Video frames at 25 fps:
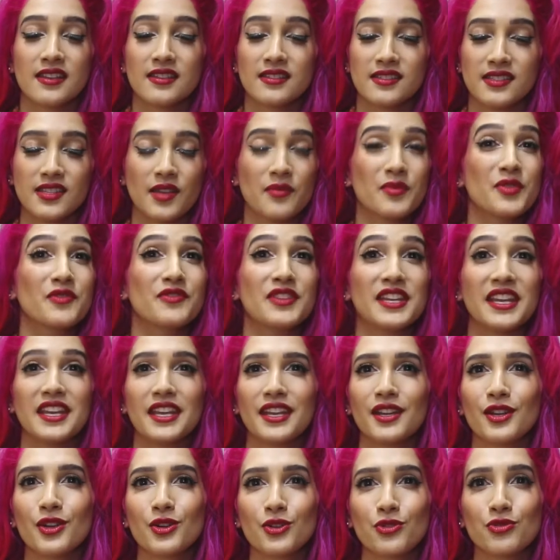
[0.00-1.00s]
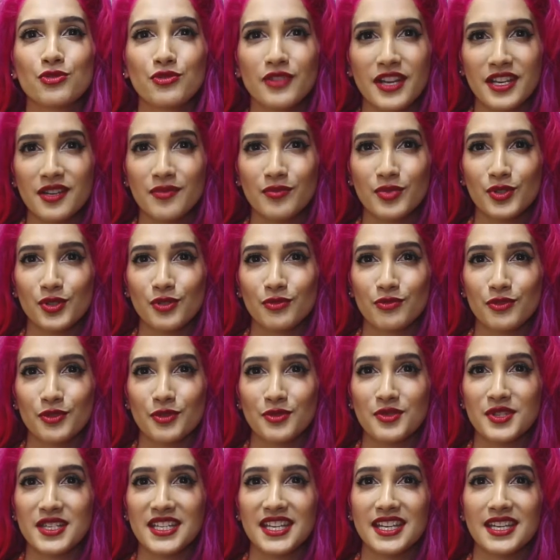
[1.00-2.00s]
some of the incredible
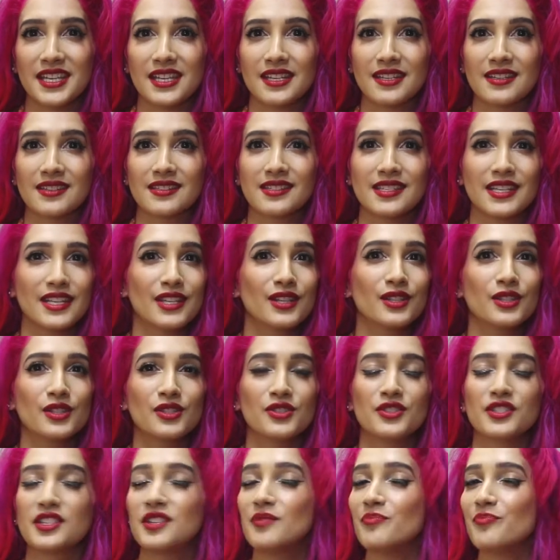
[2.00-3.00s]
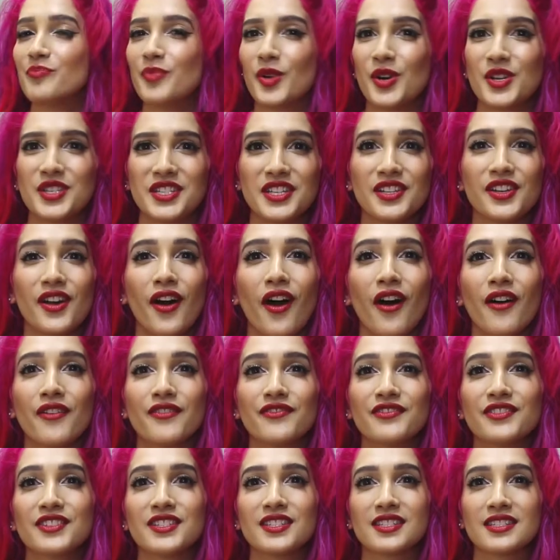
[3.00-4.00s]
routines, including body
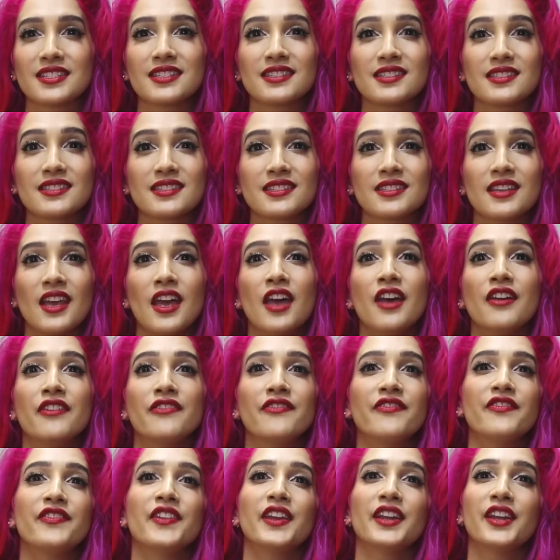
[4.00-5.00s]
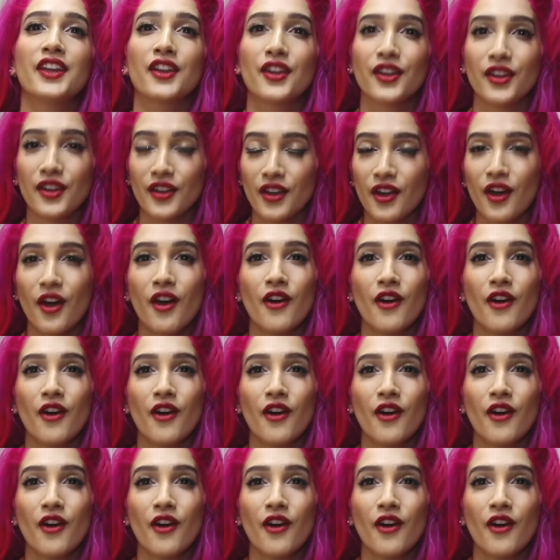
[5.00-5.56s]
confidence, figure,